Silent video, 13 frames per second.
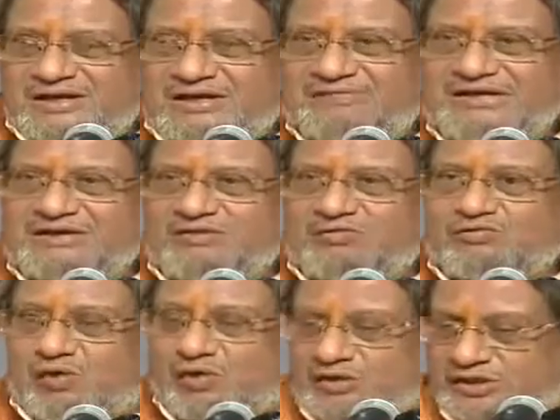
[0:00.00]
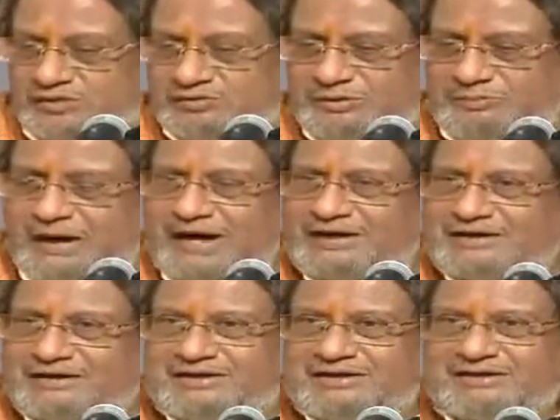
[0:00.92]
giving water to the
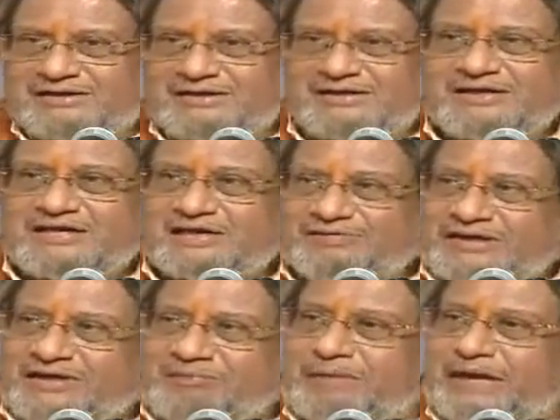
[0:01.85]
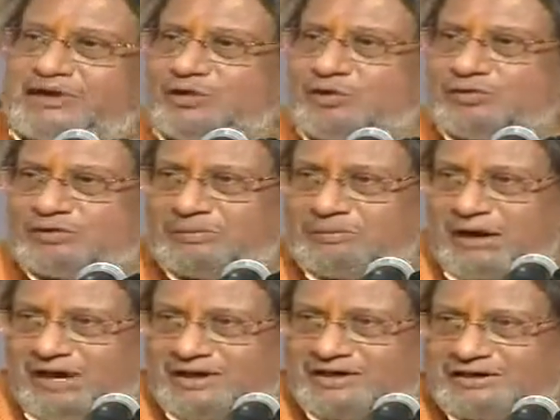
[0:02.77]
plant, giving manure to the
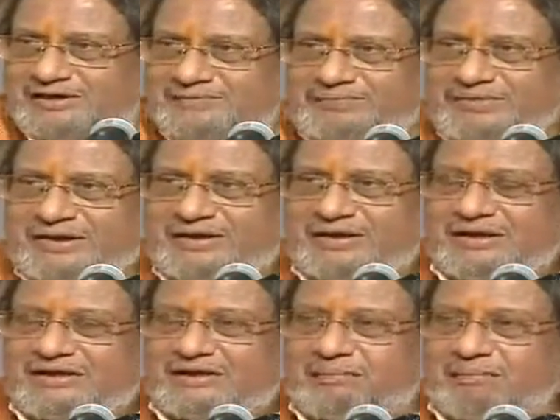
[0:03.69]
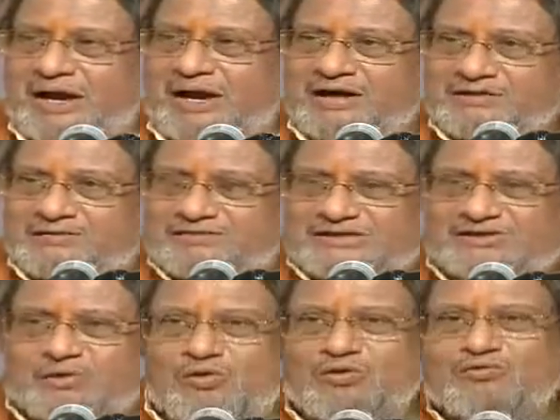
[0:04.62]
plant. The plant of
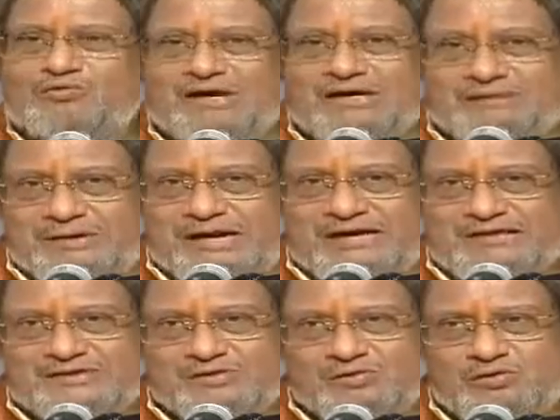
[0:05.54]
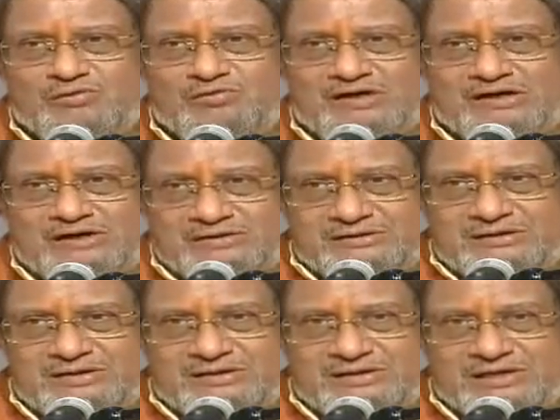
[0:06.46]
this whole world, plant is a whole world.
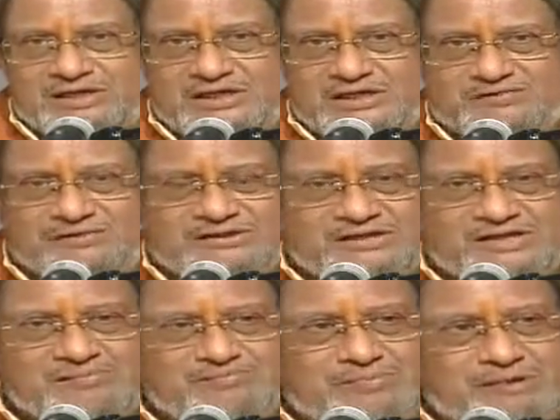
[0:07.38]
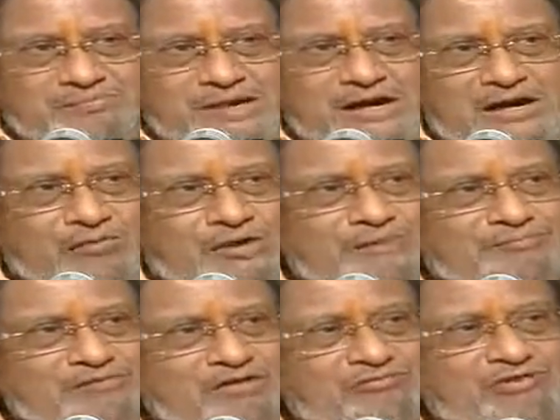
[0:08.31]
Ashwatham
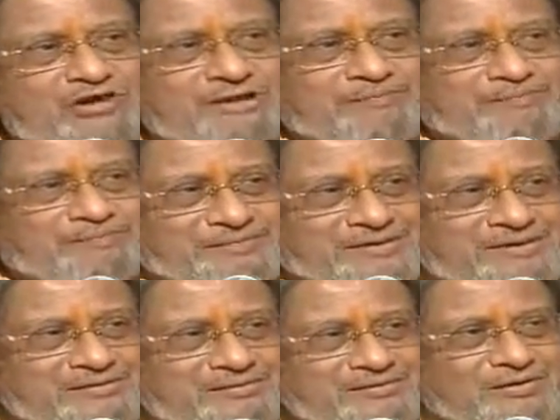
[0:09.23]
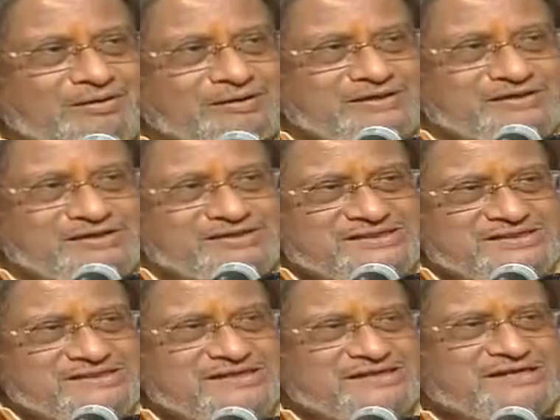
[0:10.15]
Parahuram Avyayam. Lord Krishna
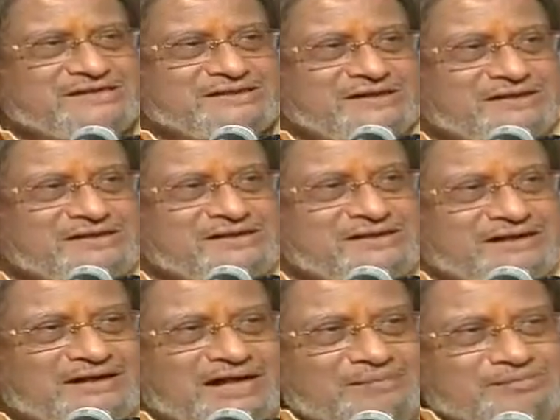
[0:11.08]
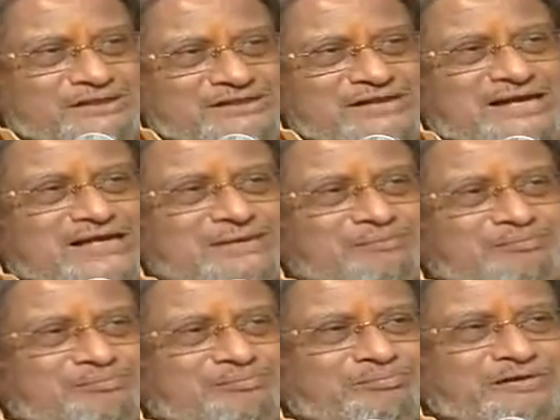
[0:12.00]
says in Gita that I am just like a,
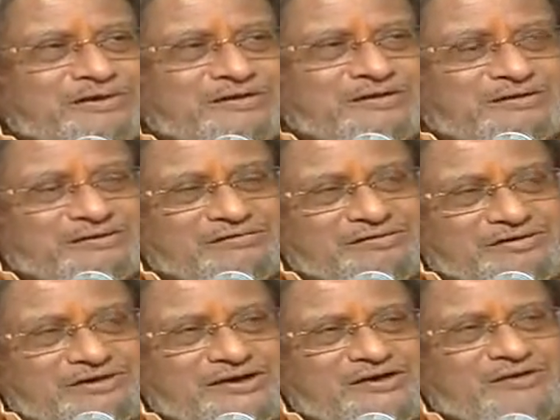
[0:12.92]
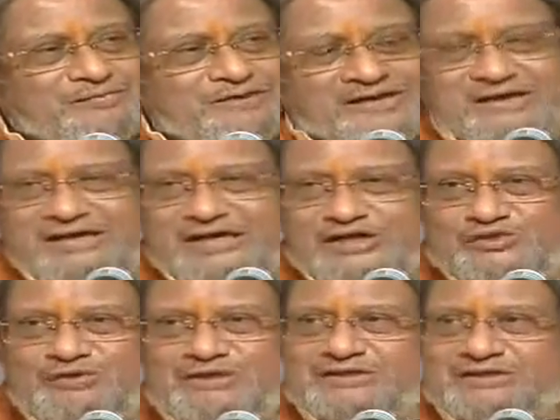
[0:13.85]
a tree of the
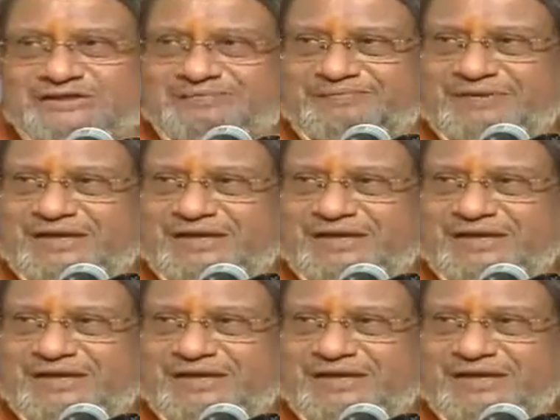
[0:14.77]
Ashwath